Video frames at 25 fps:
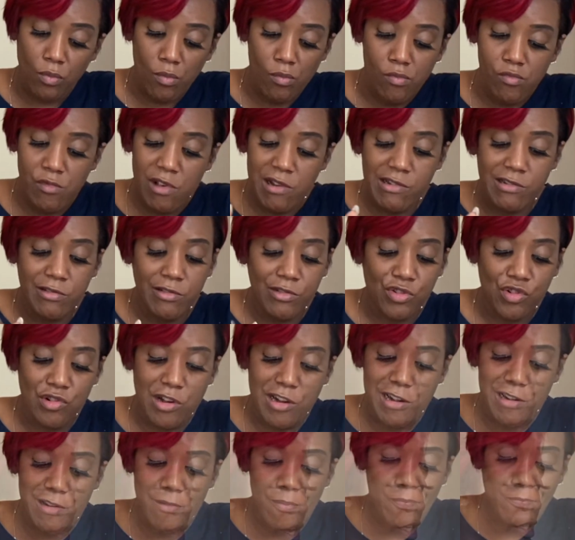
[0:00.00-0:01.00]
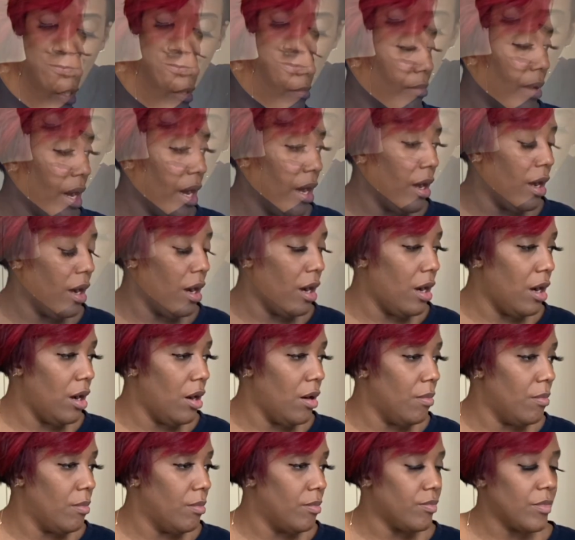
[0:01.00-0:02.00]
Y'all need to try it. It's my,
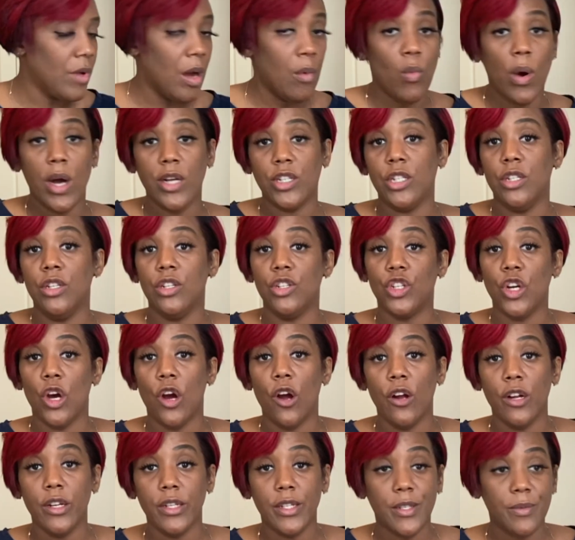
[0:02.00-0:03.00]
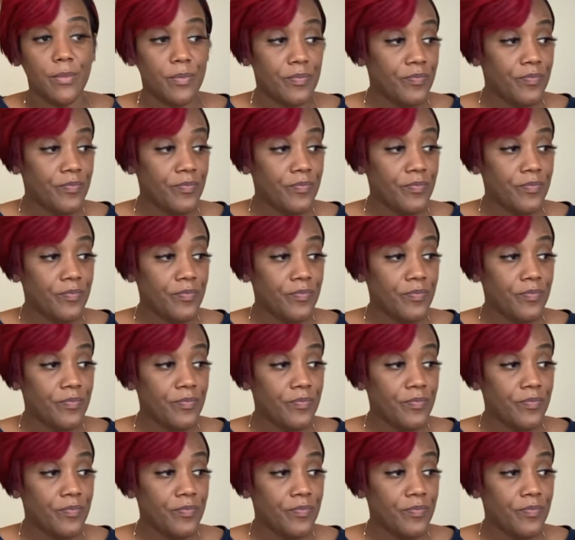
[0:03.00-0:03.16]
I'm watching the charts.